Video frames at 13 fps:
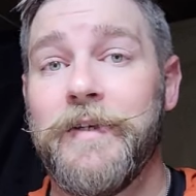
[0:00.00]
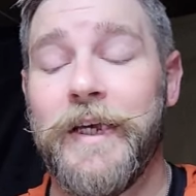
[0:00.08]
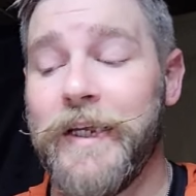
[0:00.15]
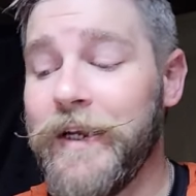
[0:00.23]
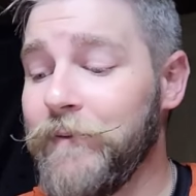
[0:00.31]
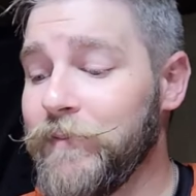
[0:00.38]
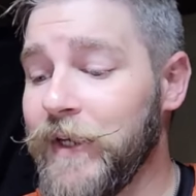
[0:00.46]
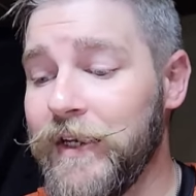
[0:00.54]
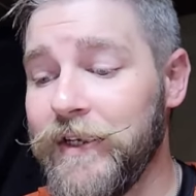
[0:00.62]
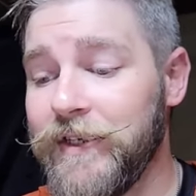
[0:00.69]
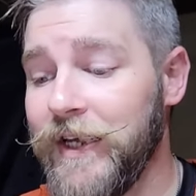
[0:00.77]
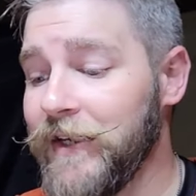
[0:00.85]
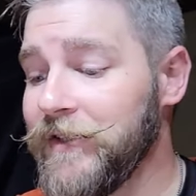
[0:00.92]
and I'm going
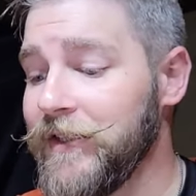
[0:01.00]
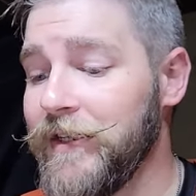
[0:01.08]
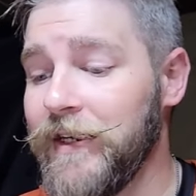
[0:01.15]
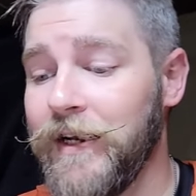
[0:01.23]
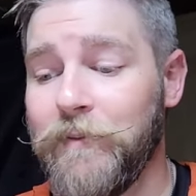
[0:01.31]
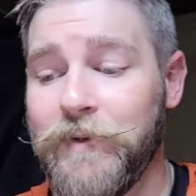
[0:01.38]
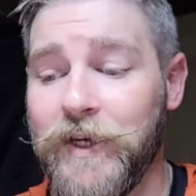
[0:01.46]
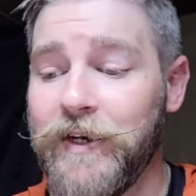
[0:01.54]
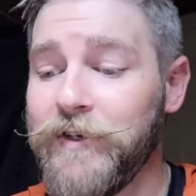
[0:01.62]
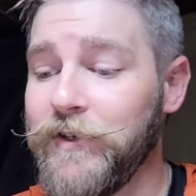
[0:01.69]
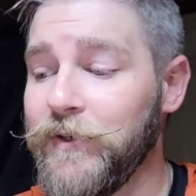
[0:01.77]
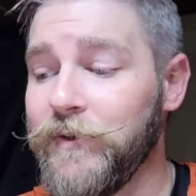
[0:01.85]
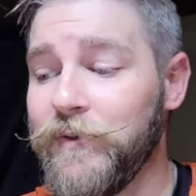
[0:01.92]
to test it and I'm going to
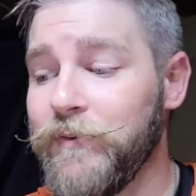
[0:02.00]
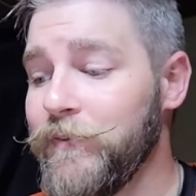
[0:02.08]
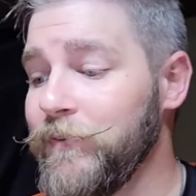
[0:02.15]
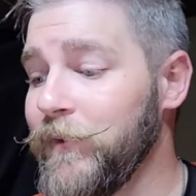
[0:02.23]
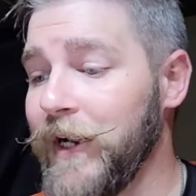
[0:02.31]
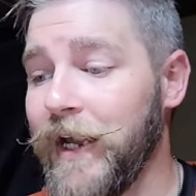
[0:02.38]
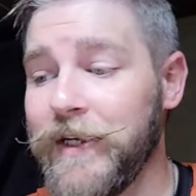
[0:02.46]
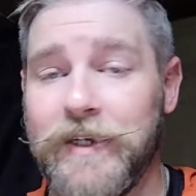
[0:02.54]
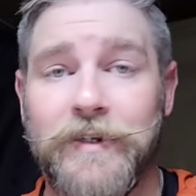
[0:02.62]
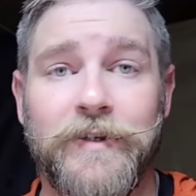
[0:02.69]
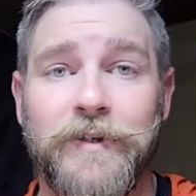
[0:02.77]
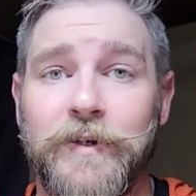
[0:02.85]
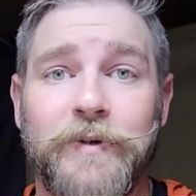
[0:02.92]
do what I
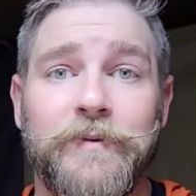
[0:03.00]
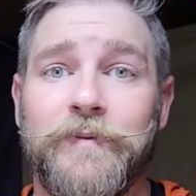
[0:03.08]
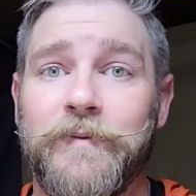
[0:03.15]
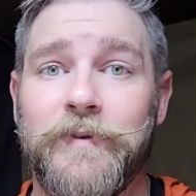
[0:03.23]
need to do.